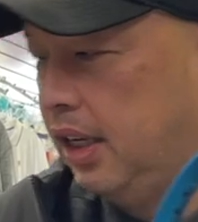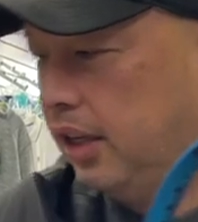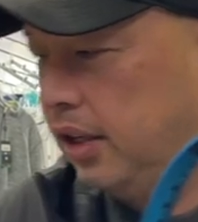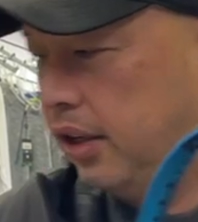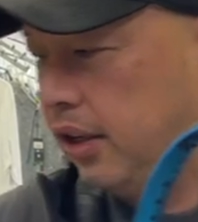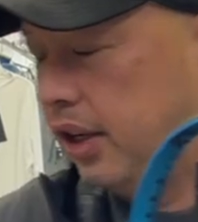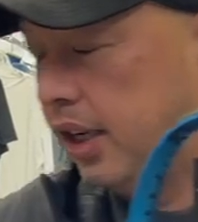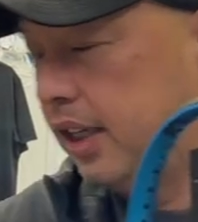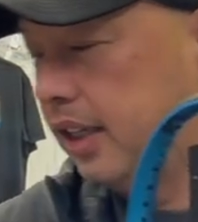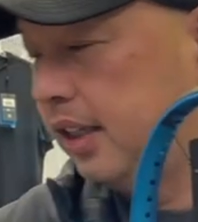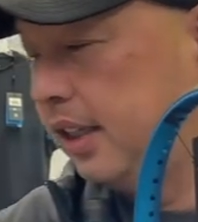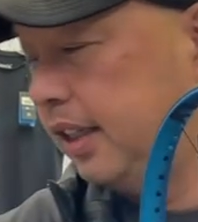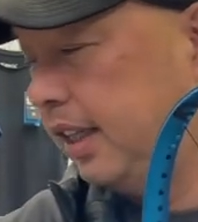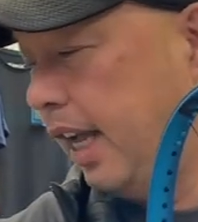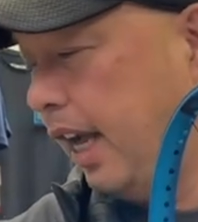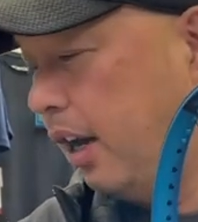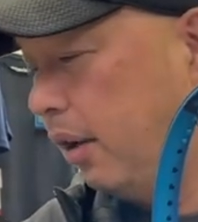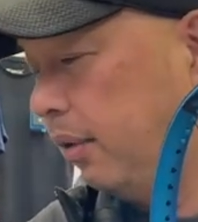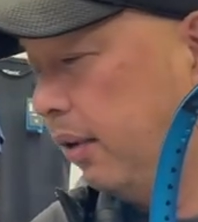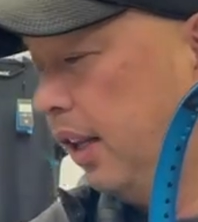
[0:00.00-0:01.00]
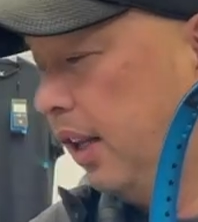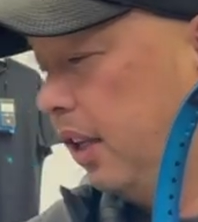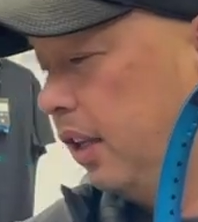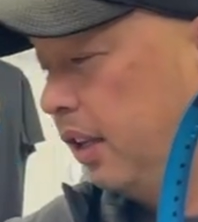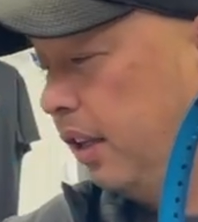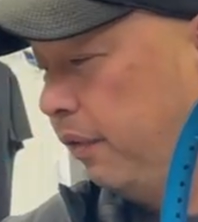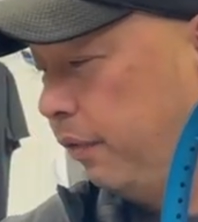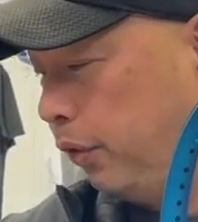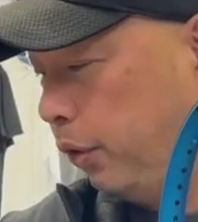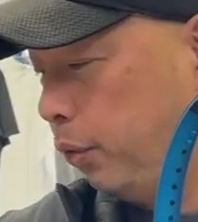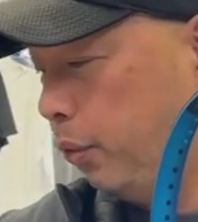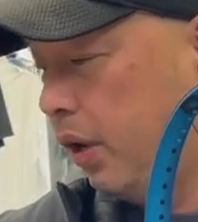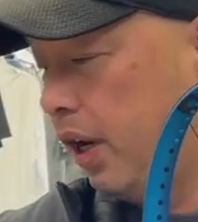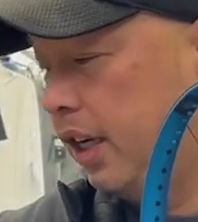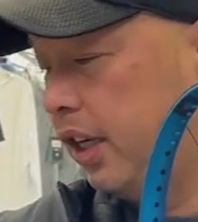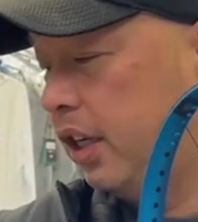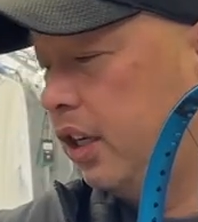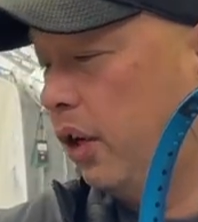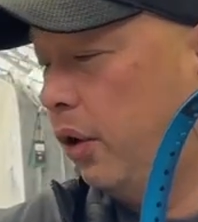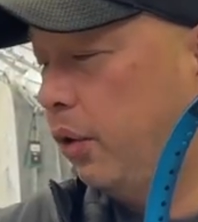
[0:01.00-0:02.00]
All right. Now, if you want
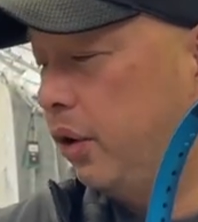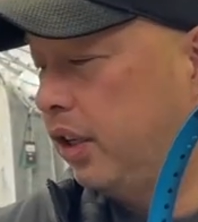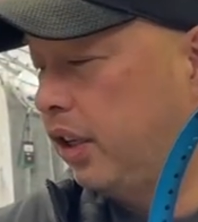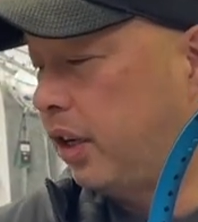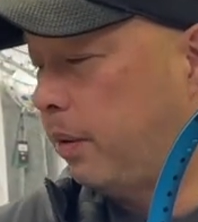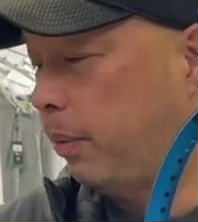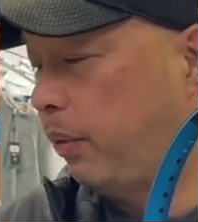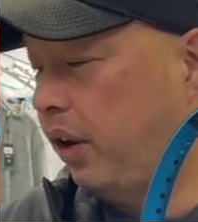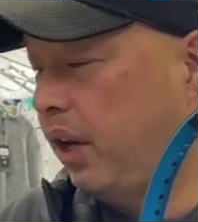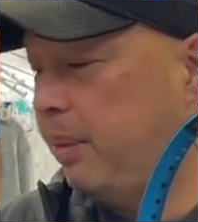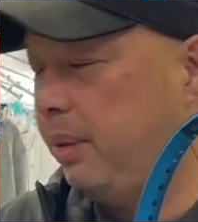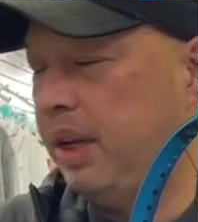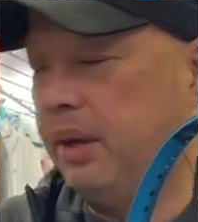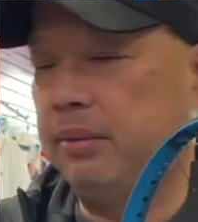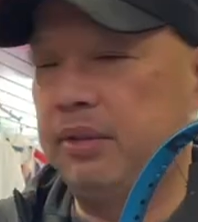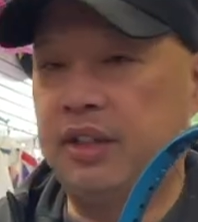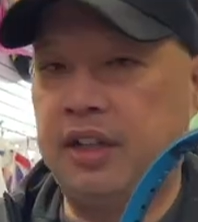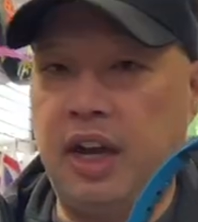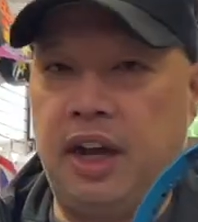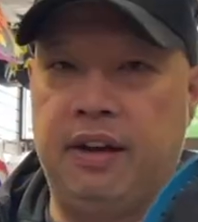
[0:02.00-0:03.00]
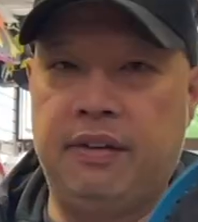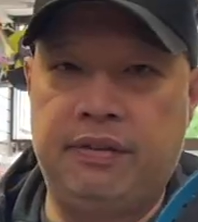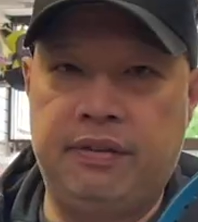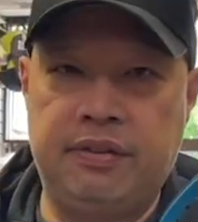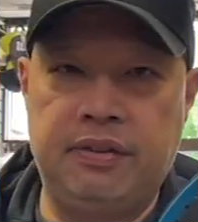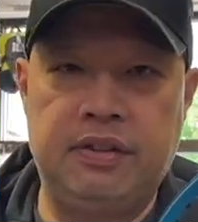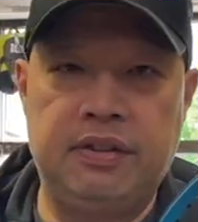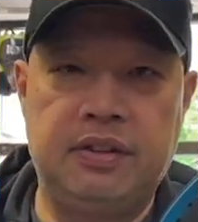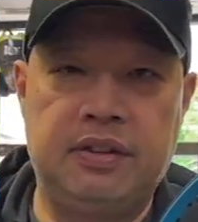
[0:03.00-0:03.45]
to go into the premium stuff